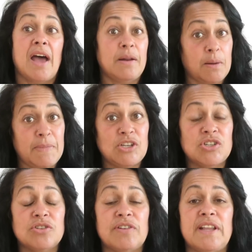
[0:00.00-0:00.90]
And I
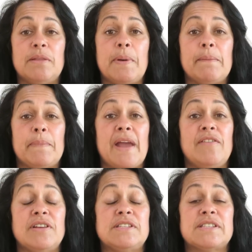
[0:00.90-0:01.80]
mentioned already the
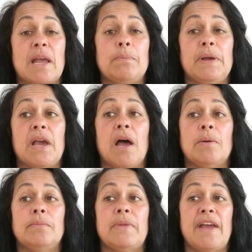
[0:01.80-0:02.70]
periods can
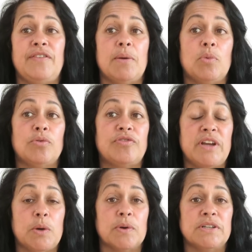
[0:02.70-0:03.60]
become heavier, more
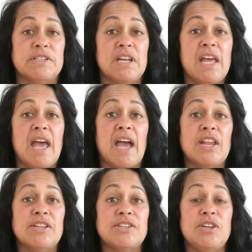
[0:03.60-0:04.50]
frequent,
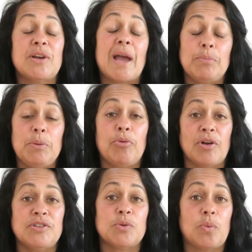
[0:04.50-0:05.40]
and you can be
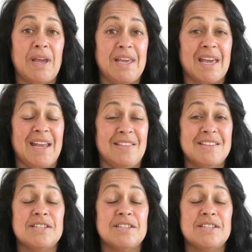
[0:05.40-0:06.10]
prone to weight gain.